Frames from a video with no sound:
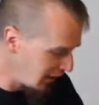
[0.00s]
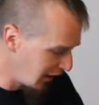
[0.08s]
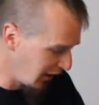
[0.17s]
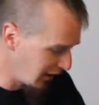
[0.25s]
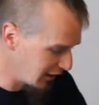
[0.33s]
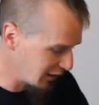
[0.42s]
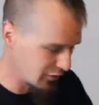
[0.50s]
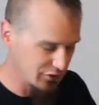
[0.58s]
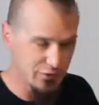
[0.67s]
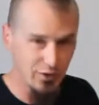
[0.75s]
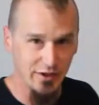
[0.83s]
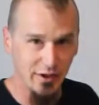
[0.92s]
and
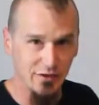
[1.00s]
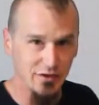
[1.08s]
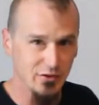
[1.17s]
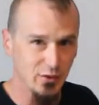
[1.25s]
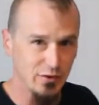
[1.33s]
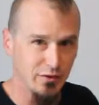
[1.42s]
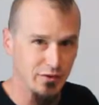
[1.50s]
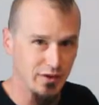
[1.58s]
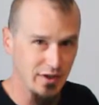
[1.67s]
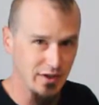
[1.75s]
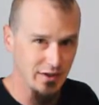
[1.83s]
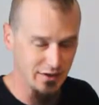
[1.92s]
also I got this one
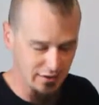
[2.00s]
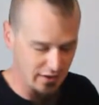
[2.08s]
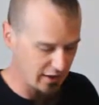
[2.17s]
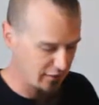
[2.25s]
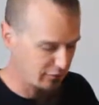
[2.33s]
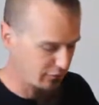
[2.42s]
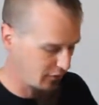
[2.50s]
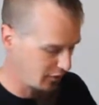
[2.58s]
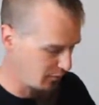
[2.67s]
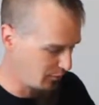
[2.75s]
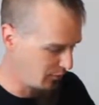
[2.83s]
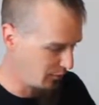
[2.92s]
deck
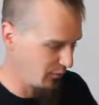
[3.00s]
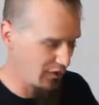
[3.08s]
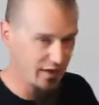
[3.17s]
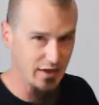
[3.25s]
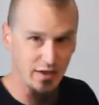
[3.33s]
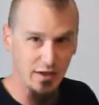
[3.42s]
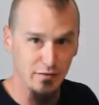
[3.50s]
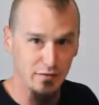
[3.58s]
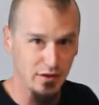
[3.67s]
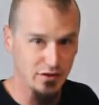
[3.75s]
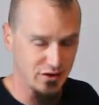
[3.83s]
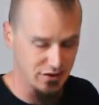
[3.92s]
from my
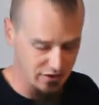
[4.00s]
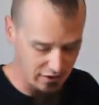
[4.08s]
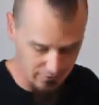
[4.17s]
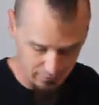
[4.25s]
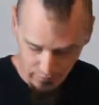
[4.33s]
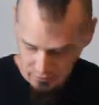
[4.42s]
fiancée Sarah.